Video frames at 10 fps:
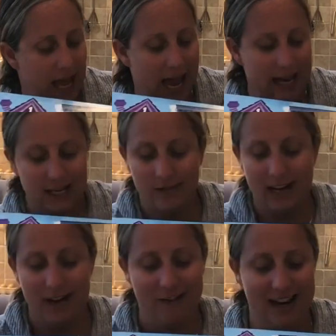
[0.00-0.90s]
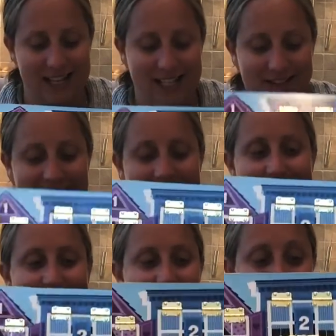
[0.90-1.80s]
and it's really, really sweet.
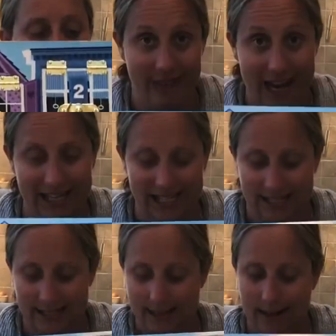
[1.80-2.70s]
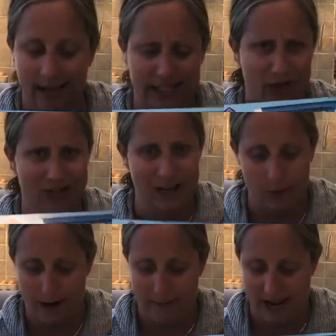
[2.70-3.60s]
It's fairly decent size, it's really
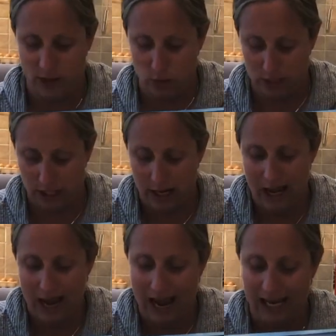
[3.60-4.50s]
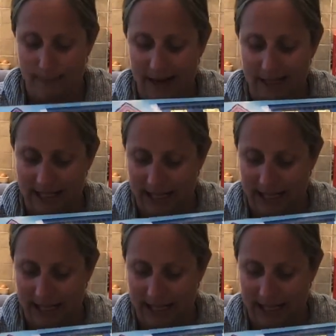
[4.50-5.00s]
well made, wooden, and it's basically